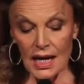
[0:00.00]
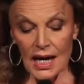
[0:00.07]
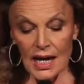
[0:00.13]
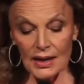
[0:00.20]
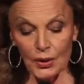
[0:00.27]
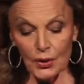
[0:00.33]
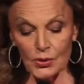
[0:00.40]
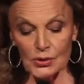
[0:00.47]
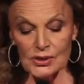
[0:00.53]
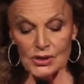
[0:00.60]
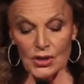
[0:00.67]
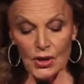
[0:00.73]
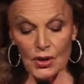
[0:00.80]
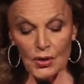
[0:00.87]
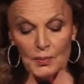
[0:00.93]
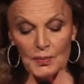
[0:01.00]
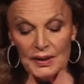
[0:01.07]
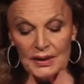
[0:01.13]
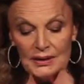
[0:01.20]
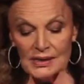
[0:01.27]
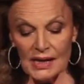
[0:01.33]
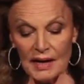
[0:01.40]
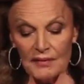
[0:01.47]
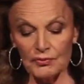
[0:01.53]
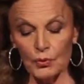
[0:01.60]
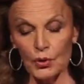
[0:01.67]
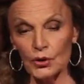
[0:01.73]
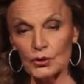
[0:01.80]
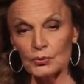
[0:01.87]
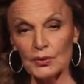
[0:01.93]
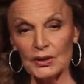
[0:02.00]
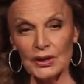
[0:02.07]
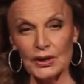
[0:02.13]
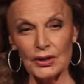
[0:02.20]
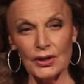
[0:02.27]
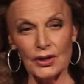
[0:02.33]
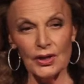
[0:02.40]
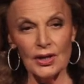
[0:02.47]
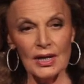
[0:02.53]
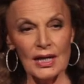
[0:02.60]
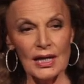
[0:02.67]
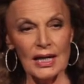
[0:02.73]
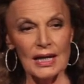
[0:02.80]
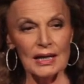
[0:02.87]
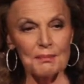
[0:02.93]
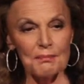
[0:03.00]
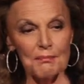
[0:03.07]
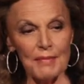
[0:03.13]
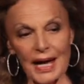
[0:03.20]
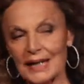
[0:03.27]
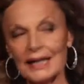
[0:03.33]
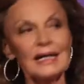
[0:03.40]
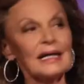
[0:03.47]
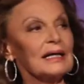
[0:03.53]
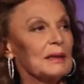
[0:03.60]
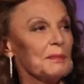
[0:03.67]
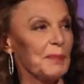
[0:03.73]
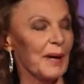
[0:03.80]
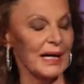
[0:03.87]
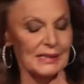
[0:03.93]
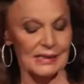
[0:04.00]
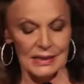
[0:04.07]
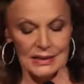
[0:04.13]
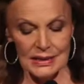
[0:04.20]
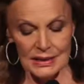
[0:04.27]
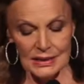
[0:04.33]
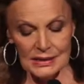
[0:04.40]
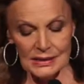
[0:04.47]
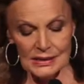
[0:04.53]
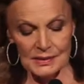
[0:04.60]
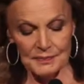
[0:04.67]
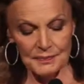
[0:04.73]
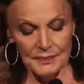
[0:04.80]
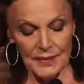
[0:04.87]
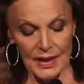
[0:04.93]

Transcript: and also because I've worked with her in many capacities.